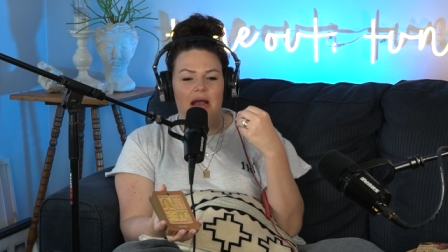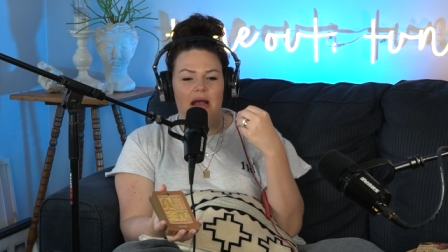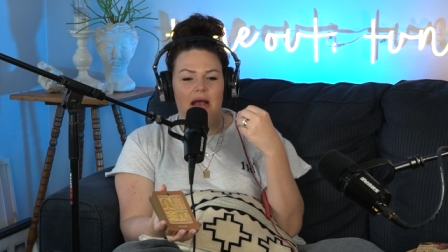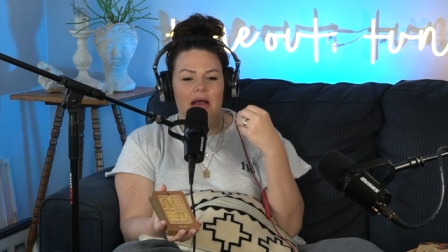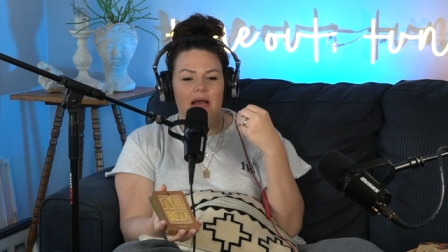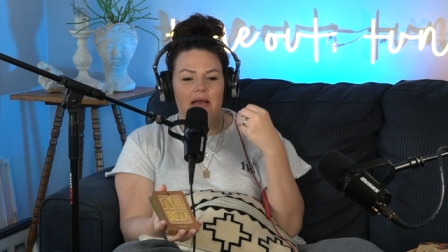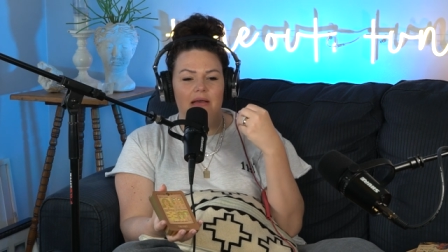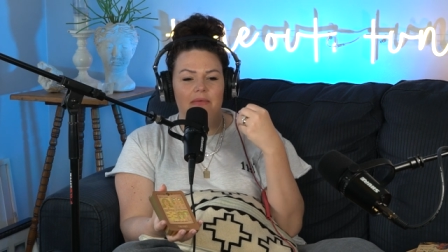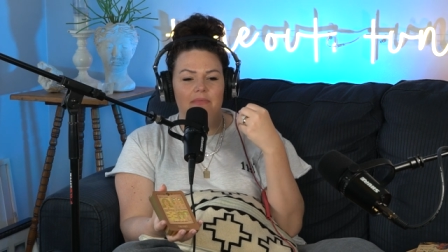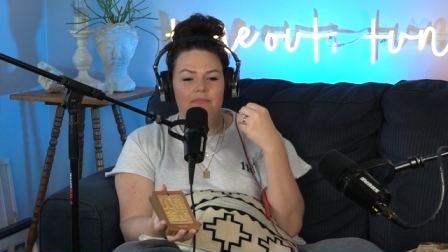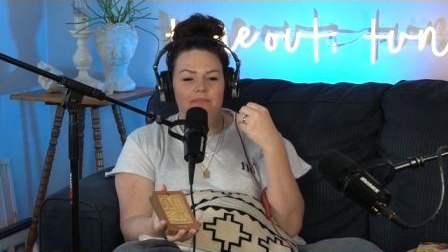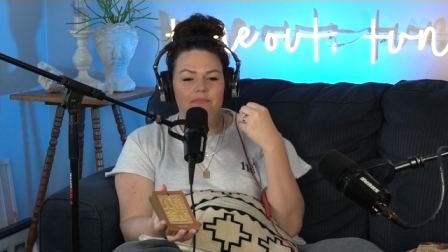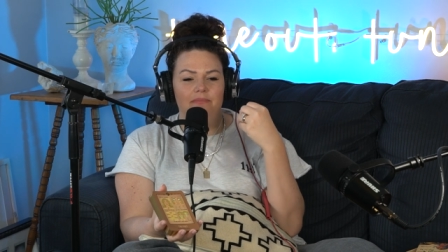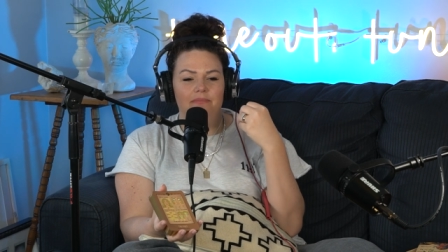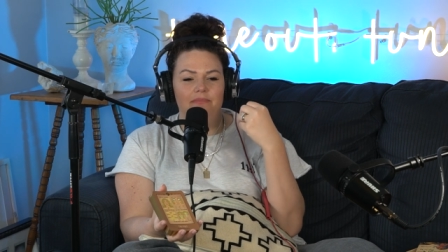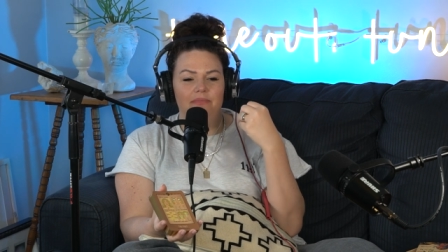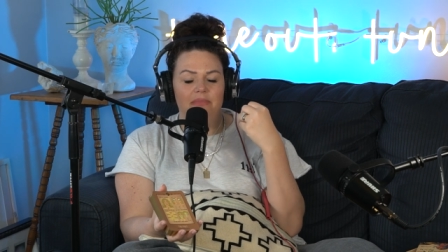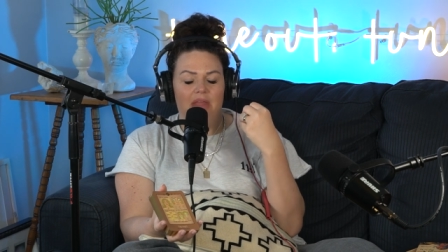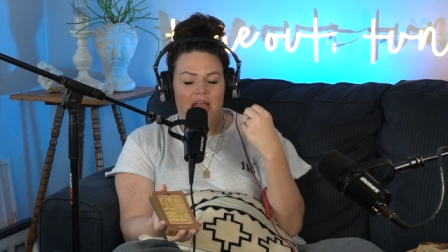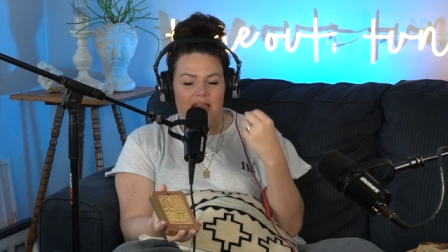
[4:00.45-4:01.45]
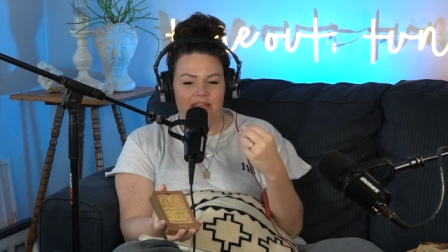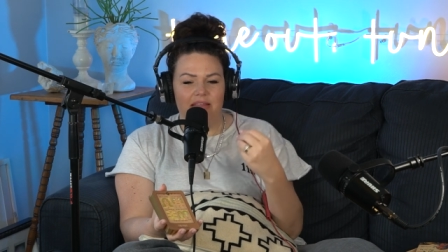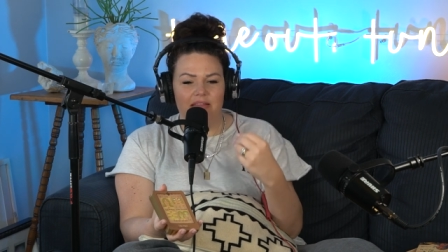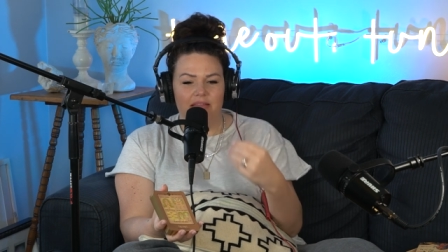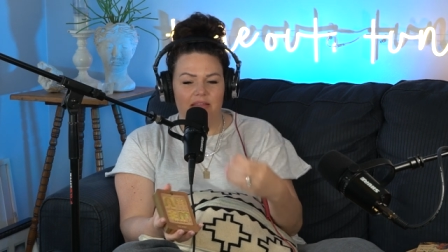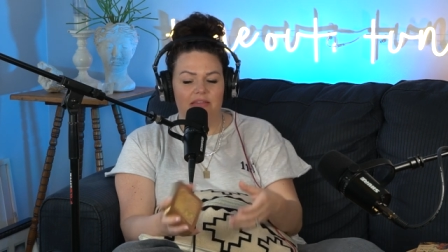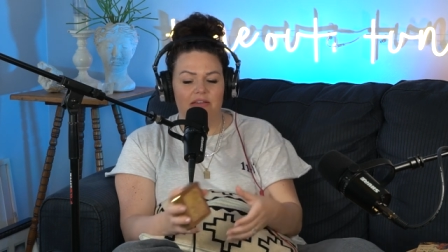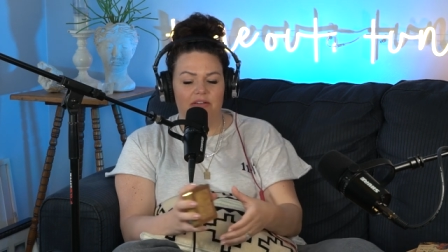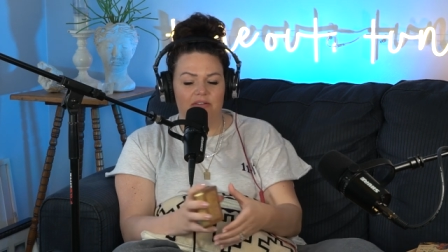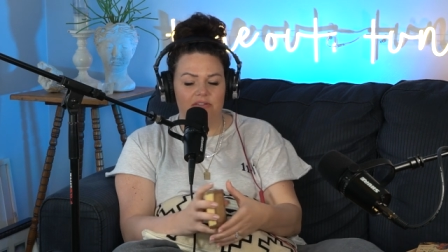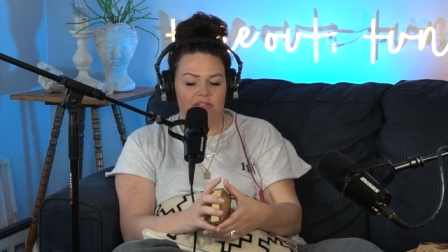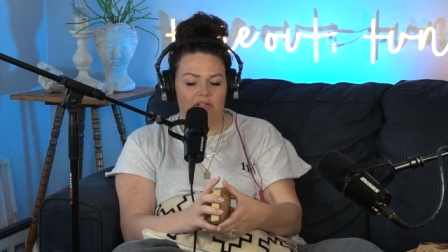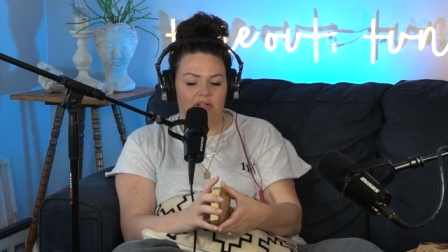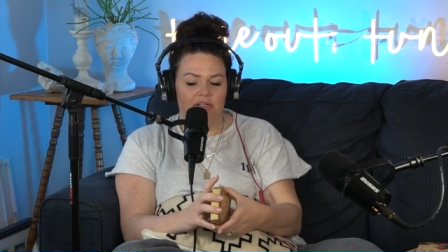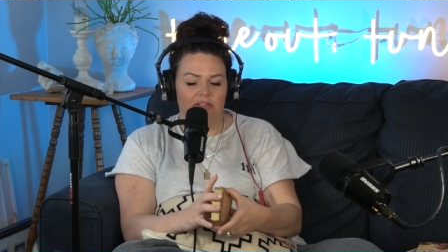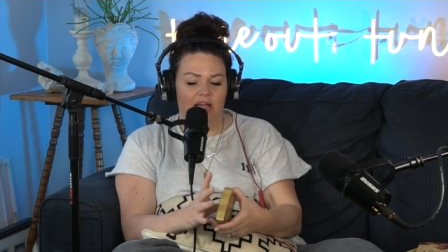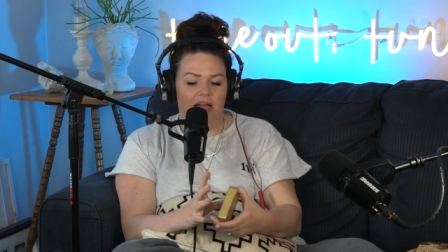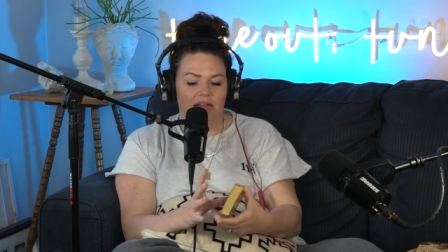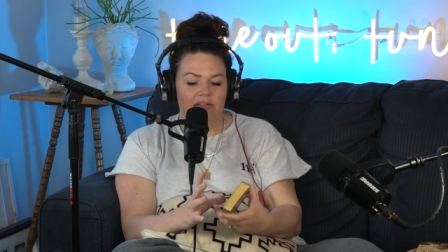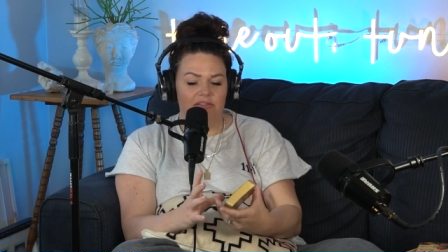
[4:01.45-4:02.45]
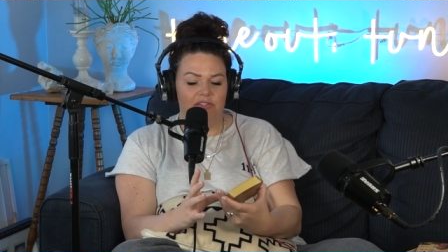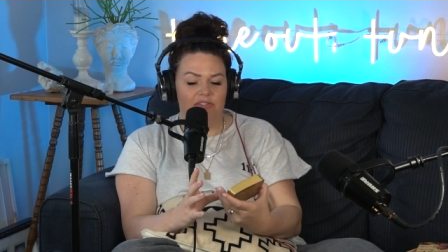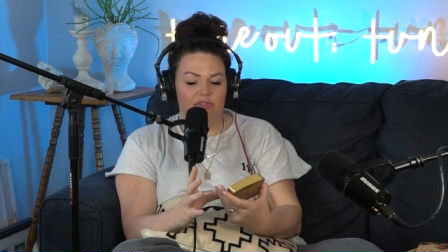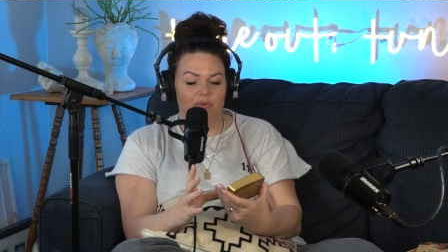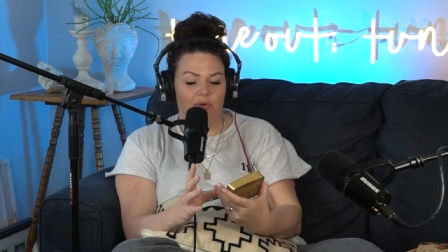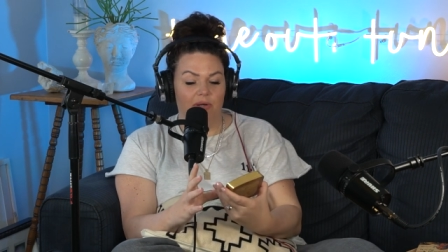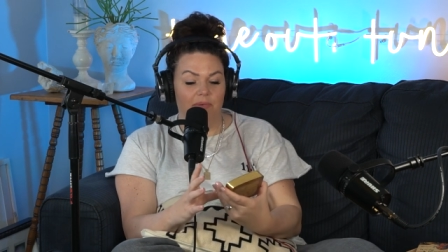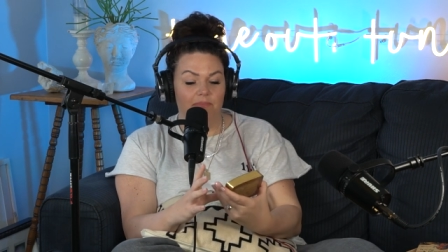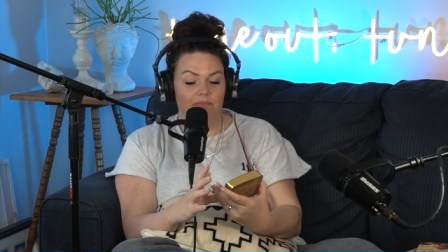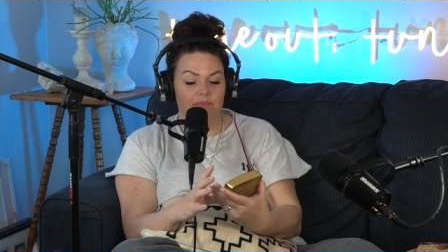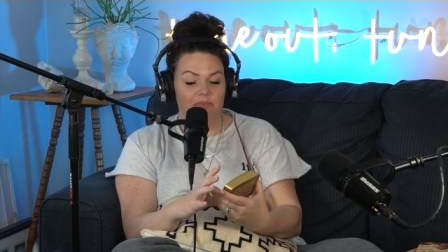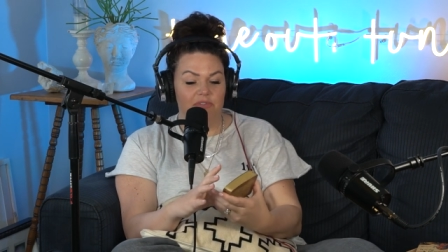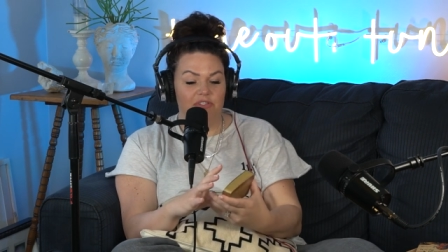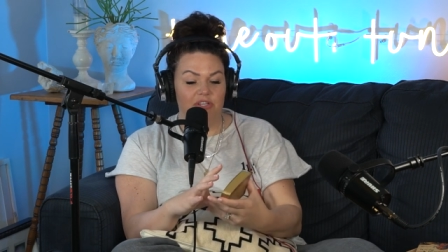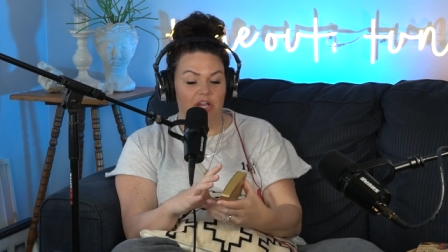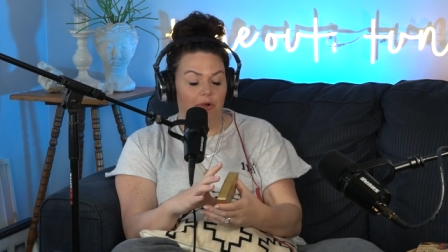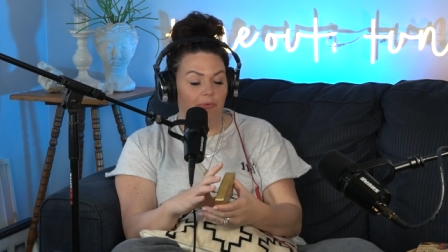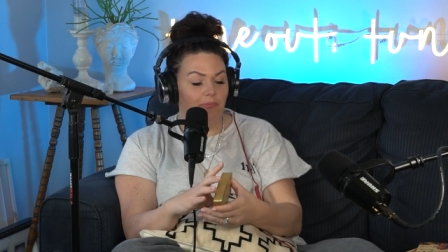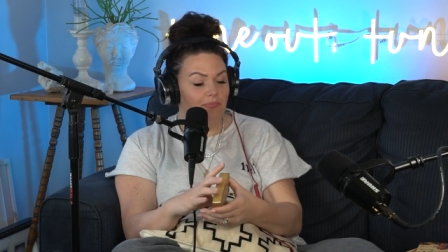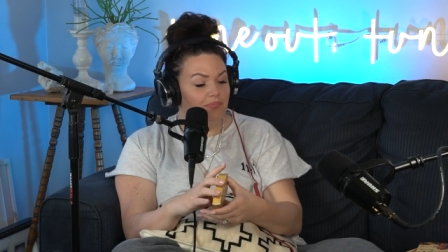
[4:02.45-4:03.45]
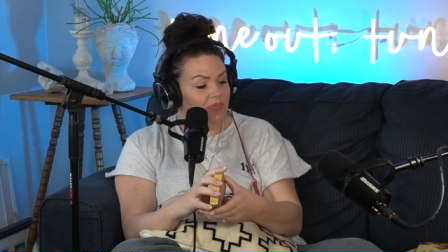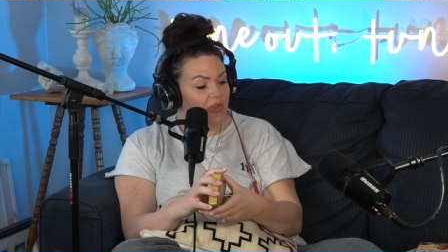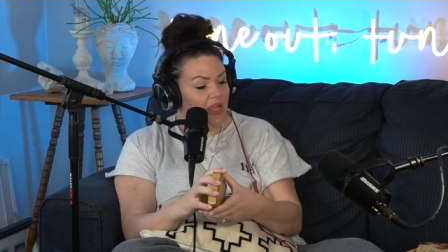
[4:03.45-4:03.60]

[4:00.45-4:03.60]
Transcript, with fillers: um, i think that there's a lot in store so